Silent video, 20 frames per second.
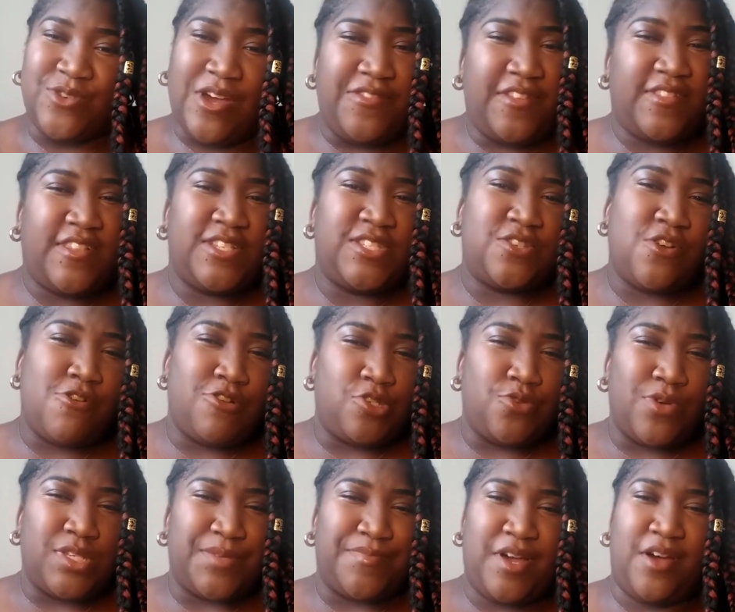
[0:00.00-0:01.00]
So I think the
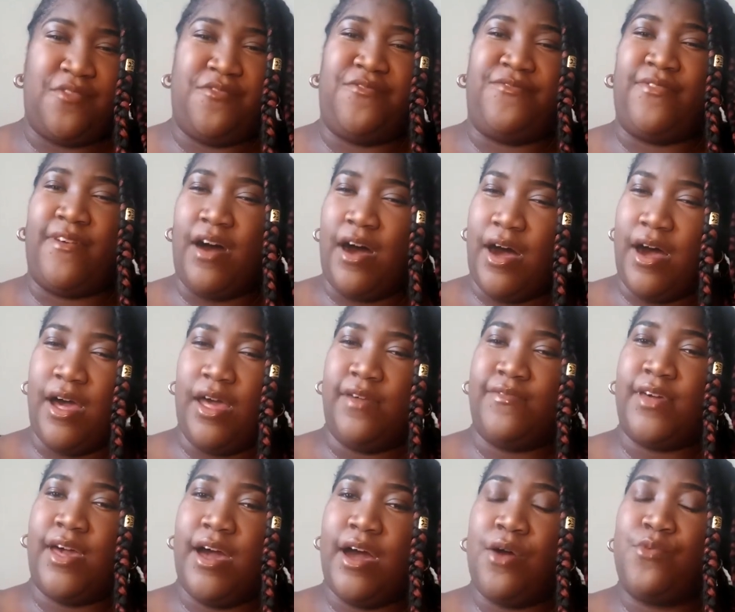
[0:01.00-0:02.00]
surgery was about
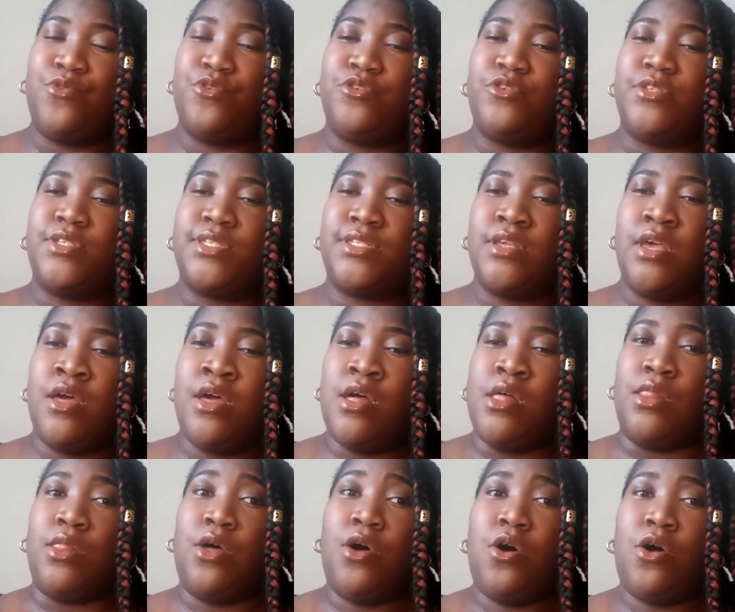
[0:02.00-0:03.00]
5 hours
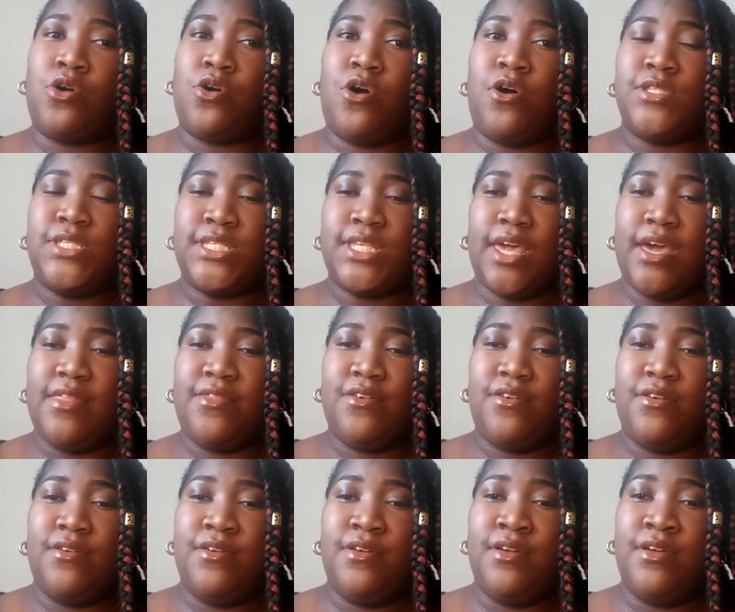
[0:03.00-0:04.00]
long
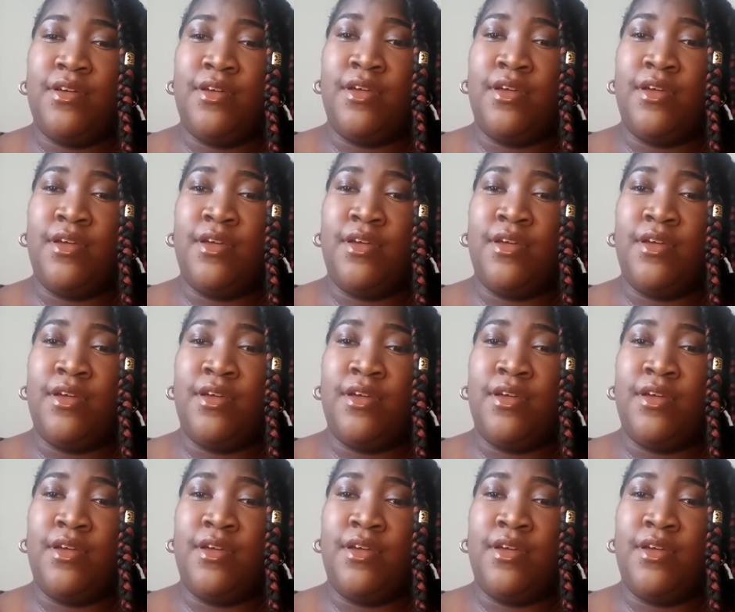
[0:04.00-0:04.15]
altogether.